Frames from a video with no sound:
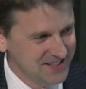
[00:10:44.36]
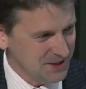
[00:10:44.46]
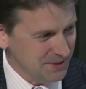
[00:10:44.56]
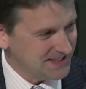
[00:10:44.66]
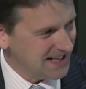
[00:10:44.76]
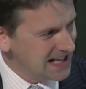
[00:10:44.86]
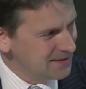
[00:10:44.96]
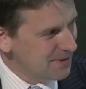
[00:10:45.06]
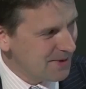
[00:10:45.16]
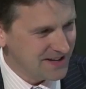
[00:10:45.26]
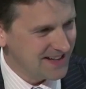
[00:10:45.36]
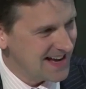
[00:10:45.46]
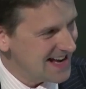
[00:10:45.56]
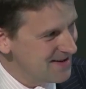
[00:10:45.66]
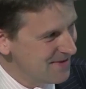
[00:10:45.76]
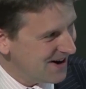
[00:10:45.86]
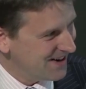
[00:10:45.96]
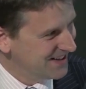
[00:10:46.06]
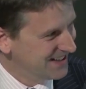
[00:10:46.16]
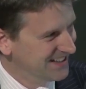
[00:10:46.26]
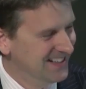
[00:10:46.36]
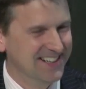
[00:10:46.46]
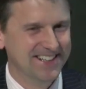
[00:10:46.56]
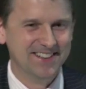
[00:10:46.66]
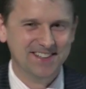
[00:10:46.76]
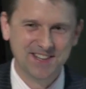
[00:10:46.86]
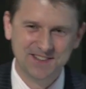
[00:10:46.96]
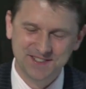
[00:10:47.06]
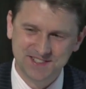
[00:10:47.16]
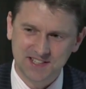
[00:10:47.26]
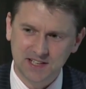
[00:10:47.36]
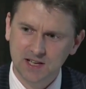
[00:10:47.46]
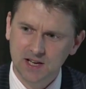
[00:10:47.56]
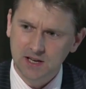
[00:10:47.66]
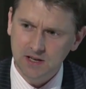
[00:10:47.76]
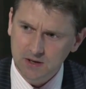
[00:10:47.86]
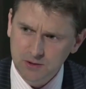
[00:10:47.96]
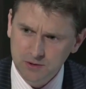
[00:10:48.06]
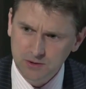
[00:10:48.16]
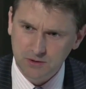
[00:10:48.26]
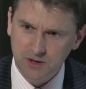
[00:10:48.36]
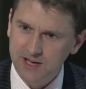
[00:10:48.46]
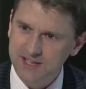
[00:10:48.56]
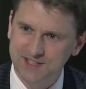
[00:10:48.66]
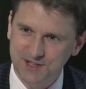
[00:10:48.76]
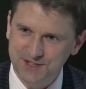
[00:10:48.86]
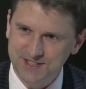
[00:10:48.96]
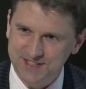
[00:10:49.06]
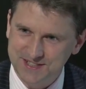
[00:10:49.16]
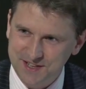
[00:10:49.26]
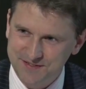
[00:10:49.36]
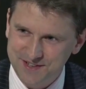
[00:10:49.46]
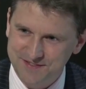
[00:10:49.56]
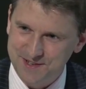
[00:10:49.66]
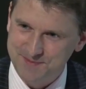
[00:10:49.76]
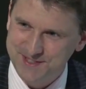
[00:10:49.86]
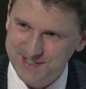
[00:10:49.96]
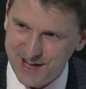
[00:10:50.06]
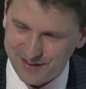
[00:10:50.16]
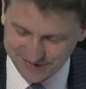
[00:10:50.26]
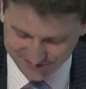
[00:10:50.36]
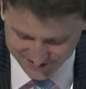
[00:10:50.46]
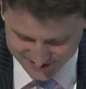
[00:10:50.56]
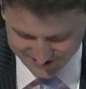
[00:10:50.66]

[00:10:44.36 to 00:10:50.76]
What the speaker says: "Shall we tell him about the hammer?" And the other one's saying, "No, he's got to discover it for himself."